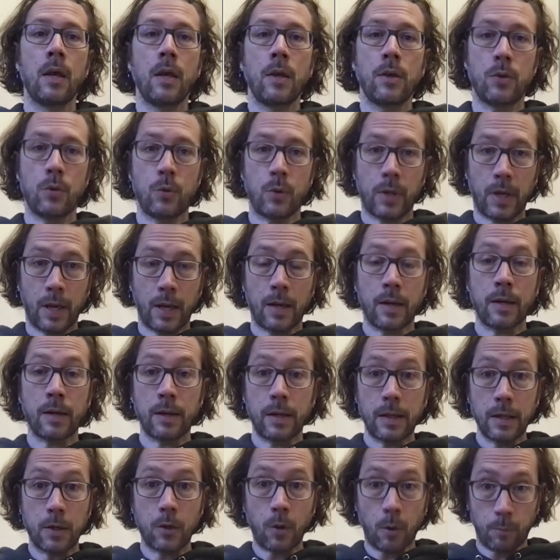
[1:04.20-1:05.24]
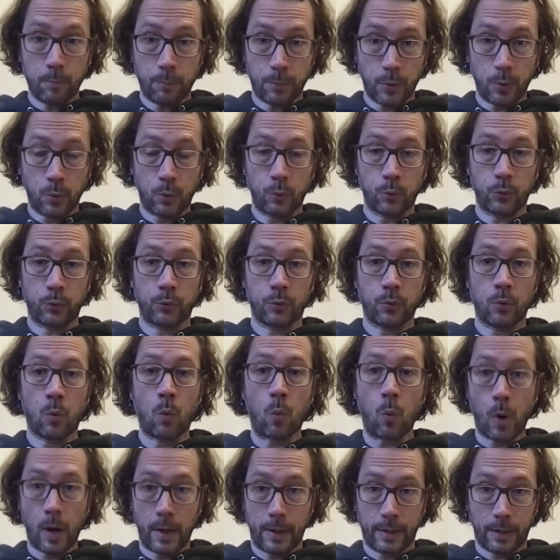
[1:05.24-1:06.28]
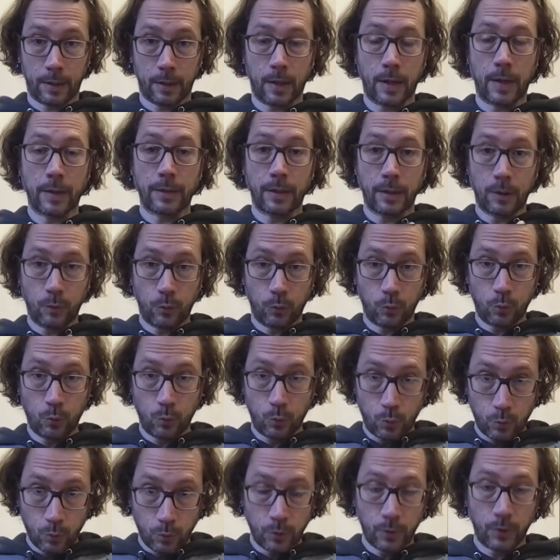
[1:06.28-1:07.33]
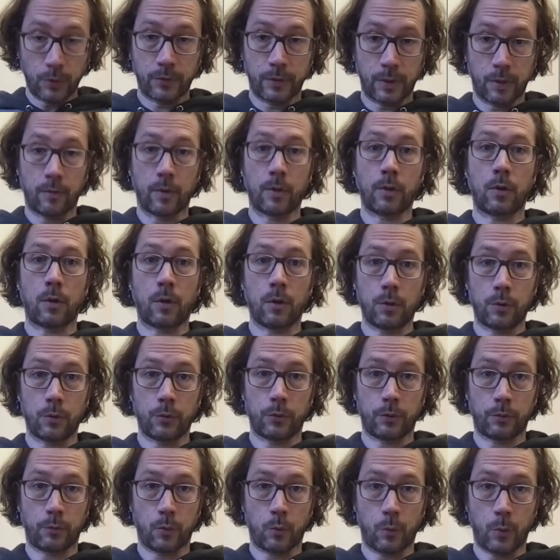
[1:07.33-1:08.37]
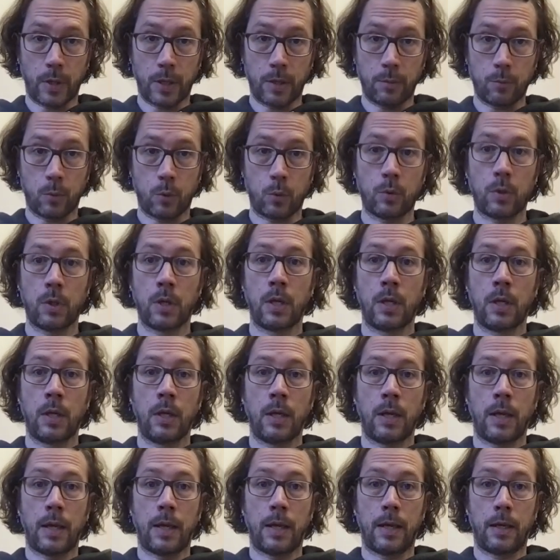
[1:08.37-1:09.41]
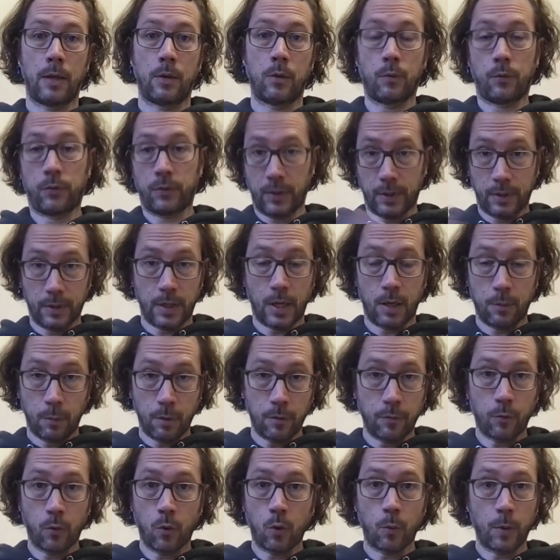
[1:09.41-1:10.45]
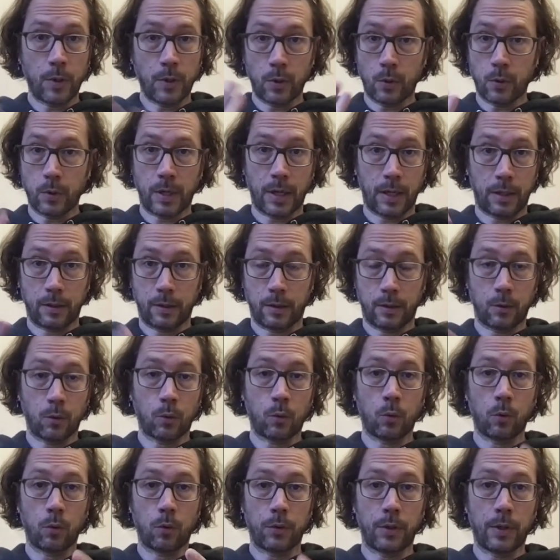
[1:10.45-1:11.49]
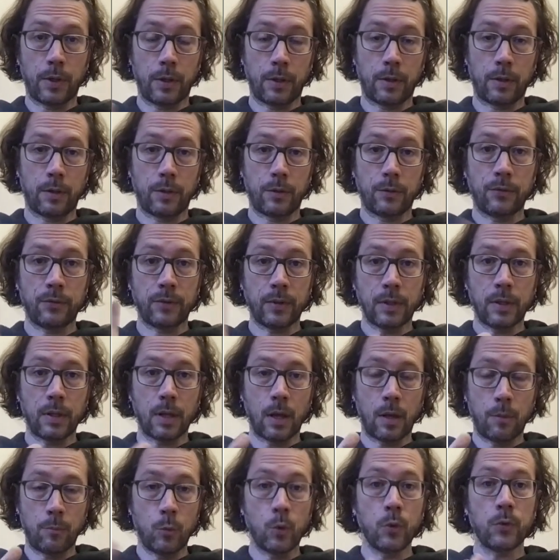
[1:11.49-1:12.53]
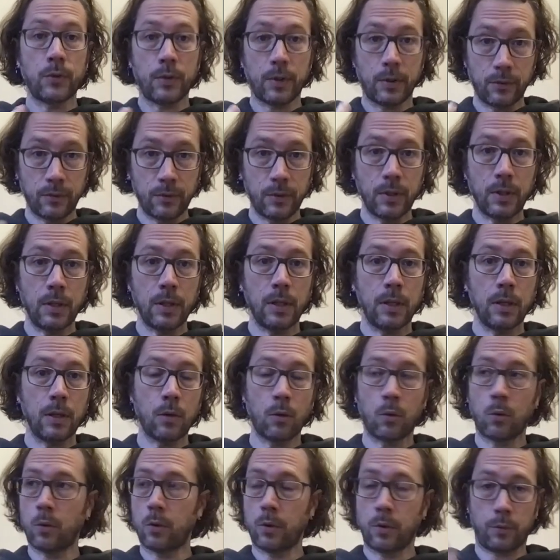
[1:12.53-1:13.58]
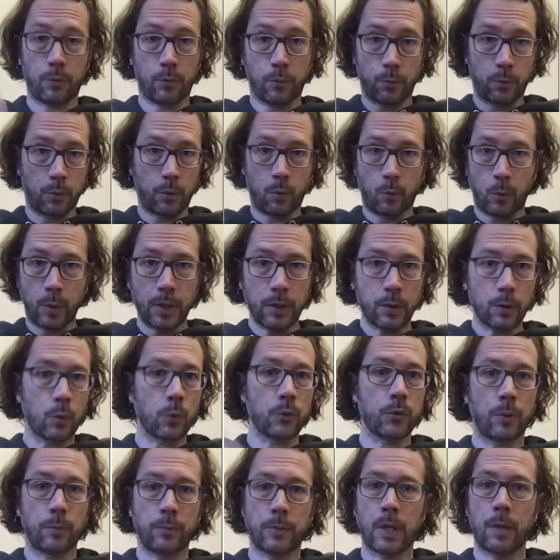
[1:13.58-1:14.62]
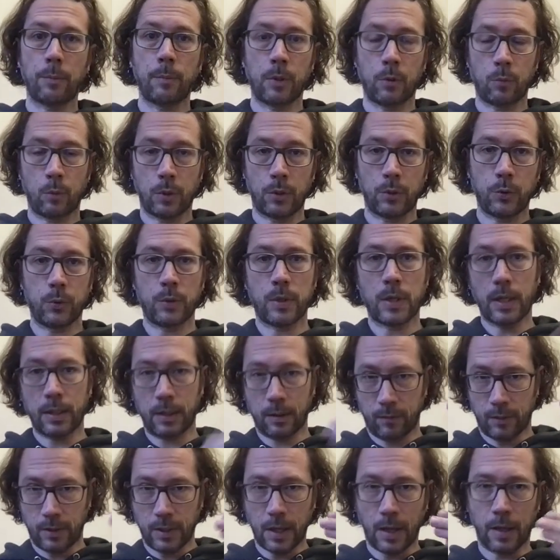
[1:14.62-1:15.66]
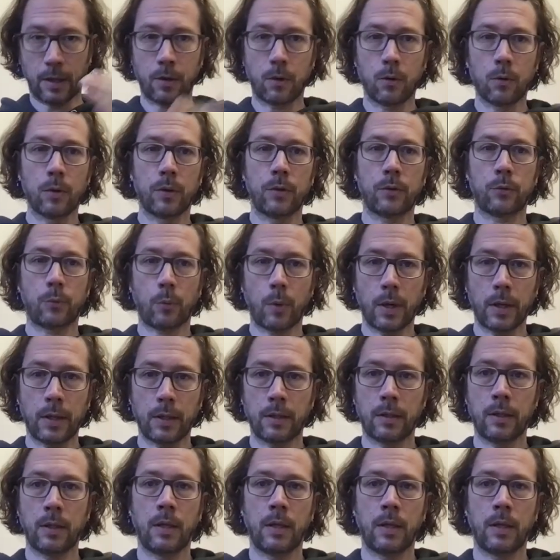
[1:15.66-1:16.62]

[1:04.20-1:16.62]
you can decompose white light into the 7 colors of the rainbow. And you've seen that before when you look at an old music CD or through a window. Sometimes it will do that if the angle is right.